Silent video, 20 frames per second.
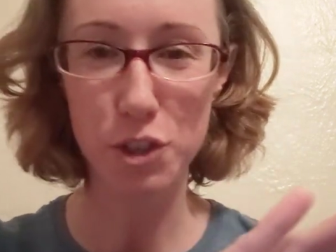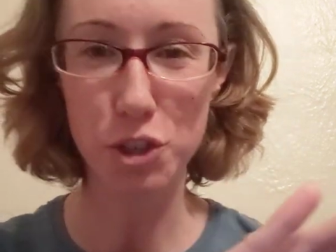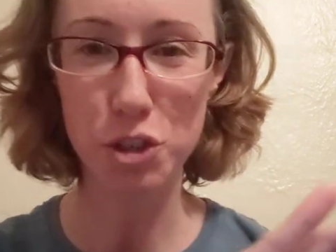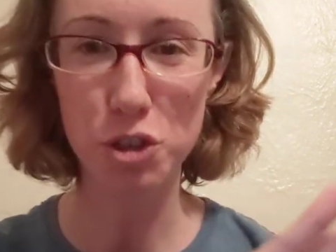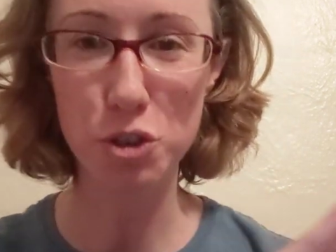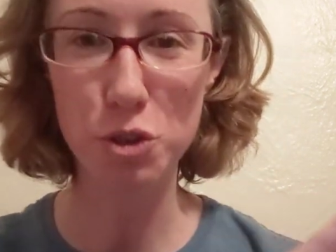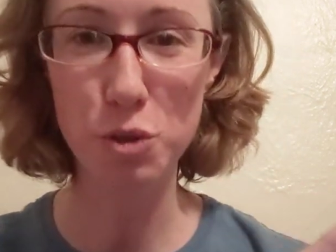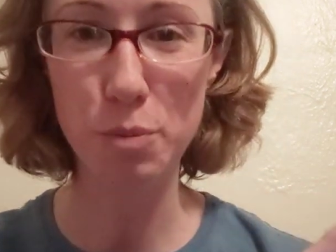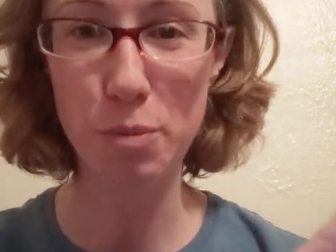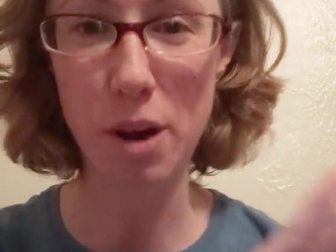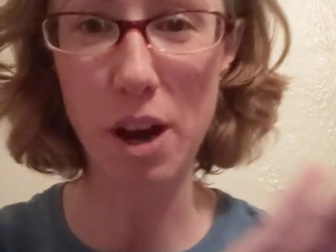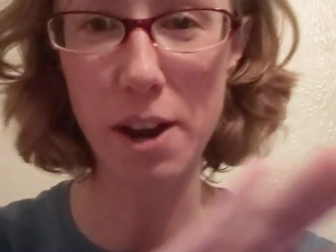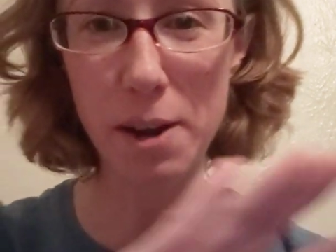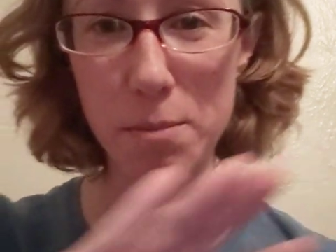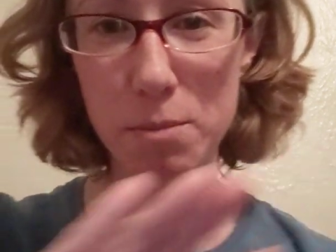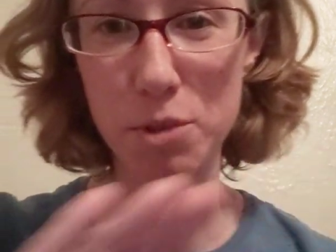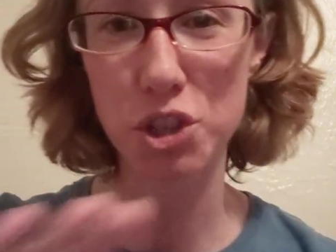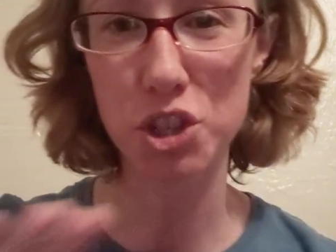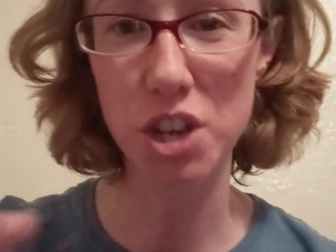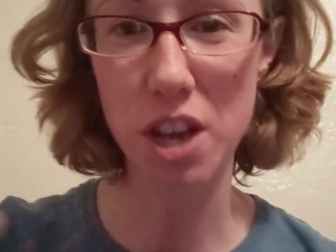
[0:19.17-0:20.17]
two
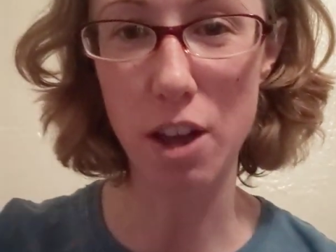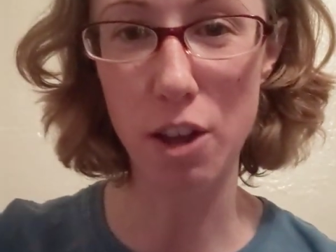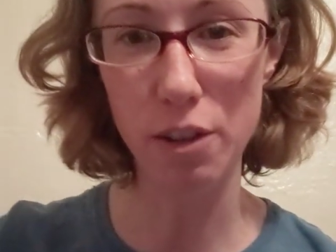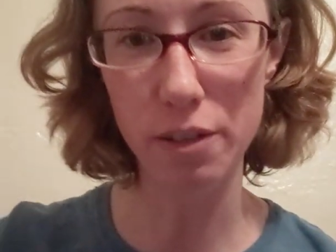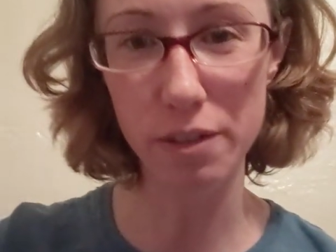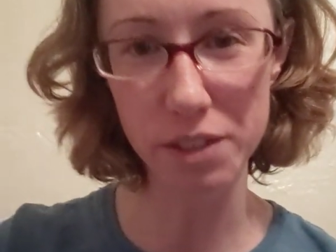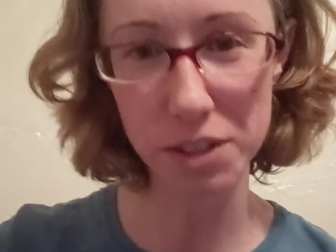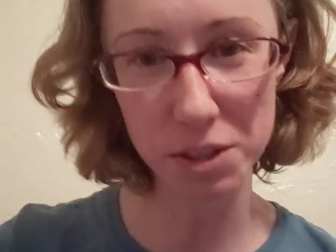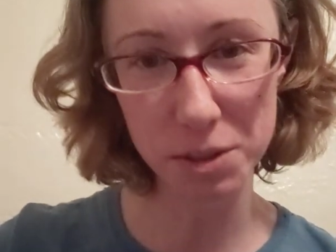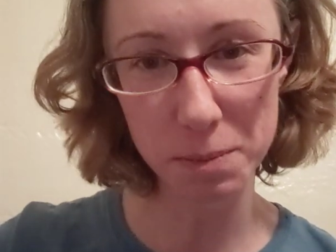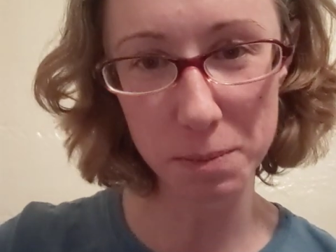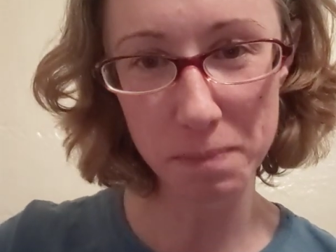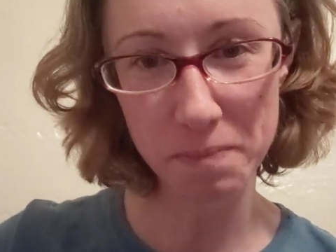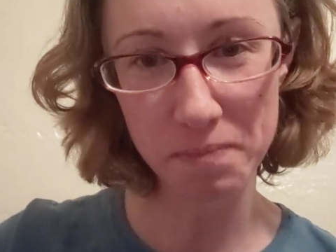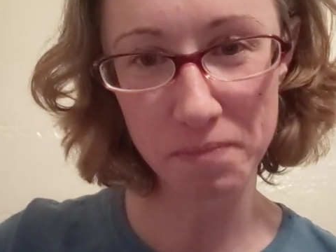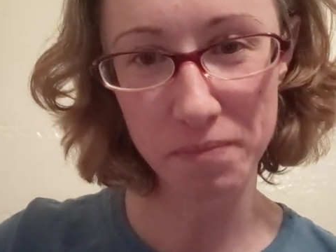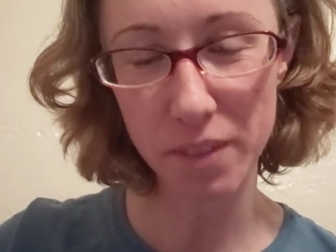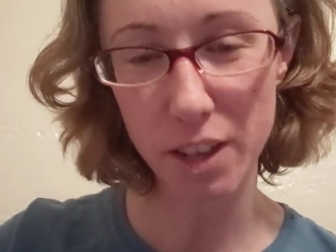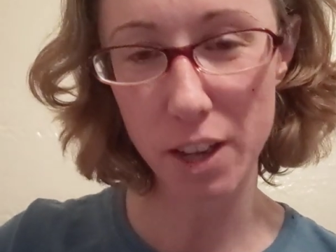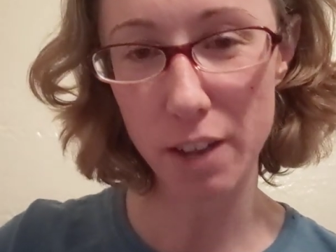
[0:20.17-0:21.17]
bottom shelves
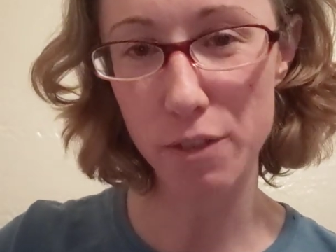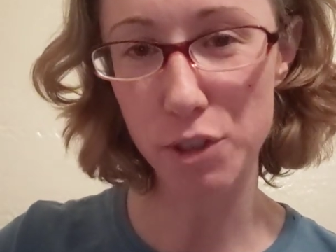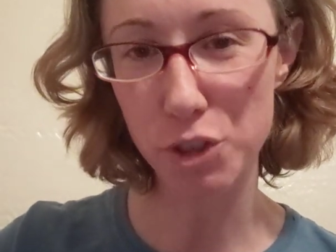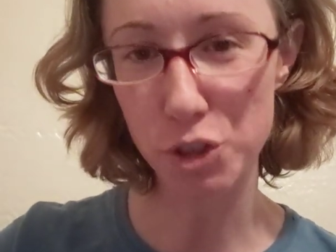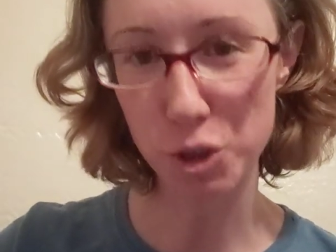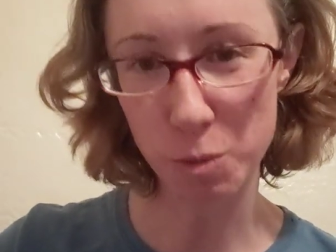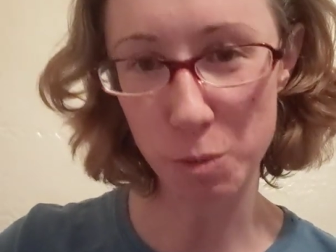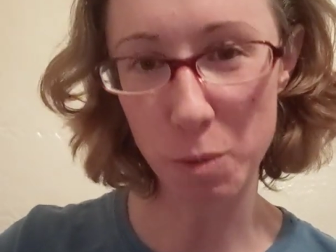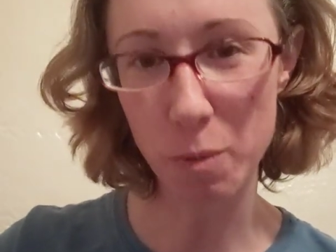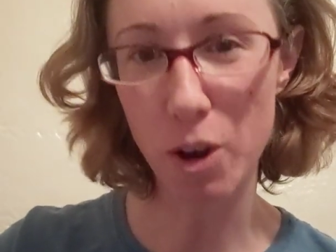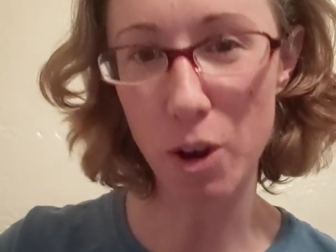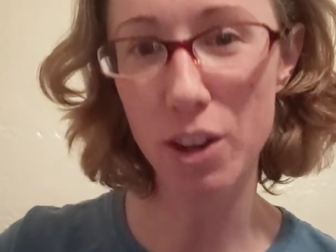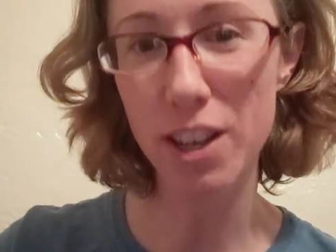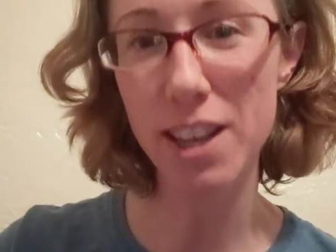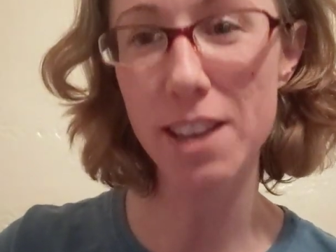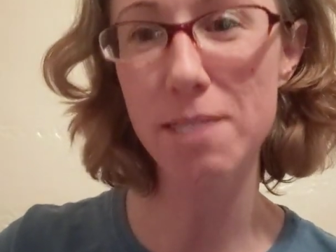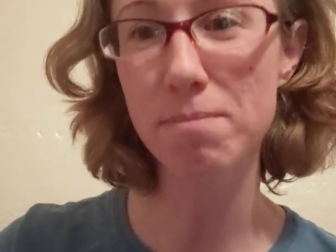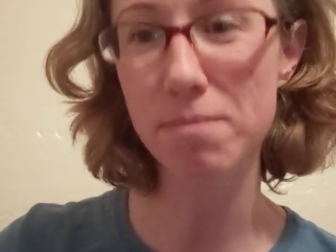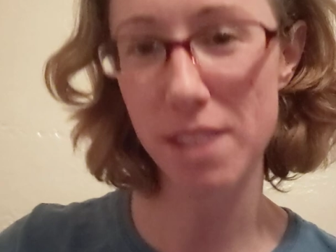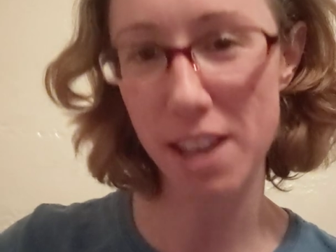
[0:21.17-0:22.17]
of the
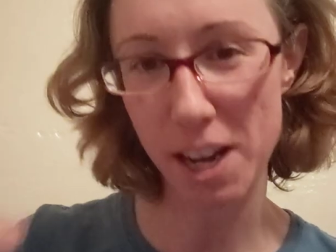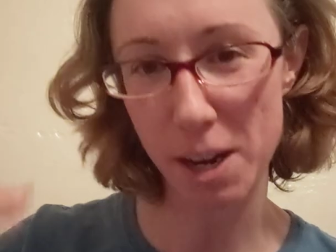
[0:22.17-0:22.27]
supermarket,